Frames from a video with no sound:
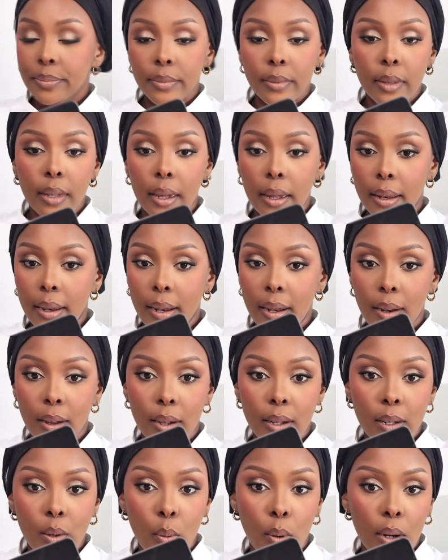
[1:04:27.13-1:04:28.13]
Okay,
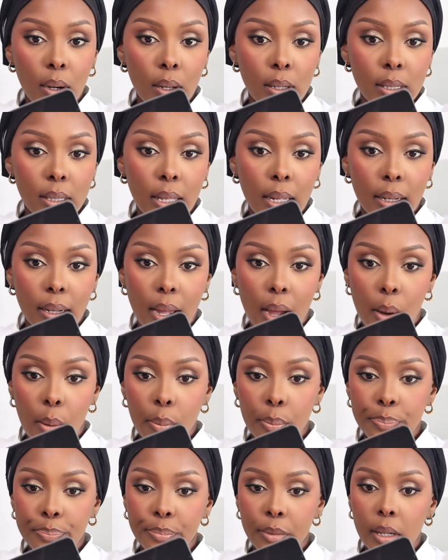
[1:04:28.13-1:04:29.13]
one last thing
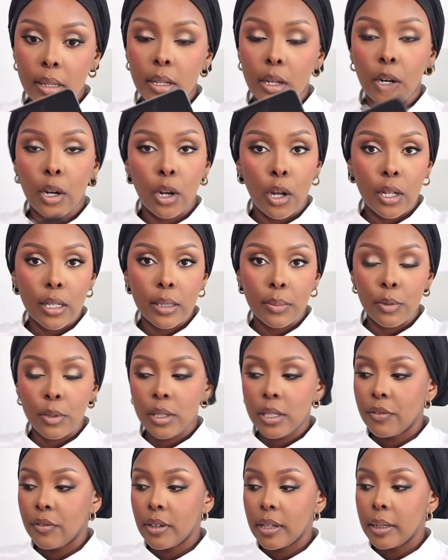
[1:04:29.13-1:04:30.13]
now. There's a gloss,
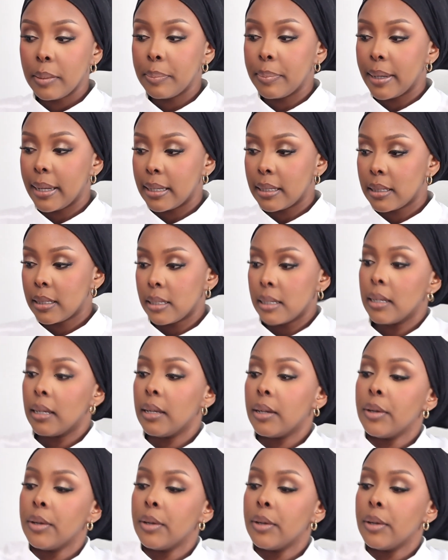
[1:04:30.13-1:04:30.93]
most definitely, but